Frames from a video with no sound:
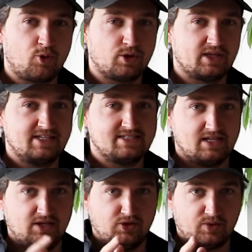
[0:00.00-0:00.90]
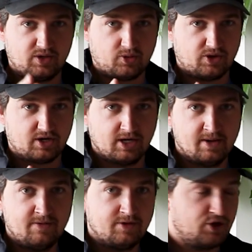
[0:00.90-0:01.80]
more leads than you can work,
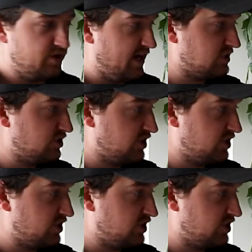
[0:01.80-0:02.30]
your next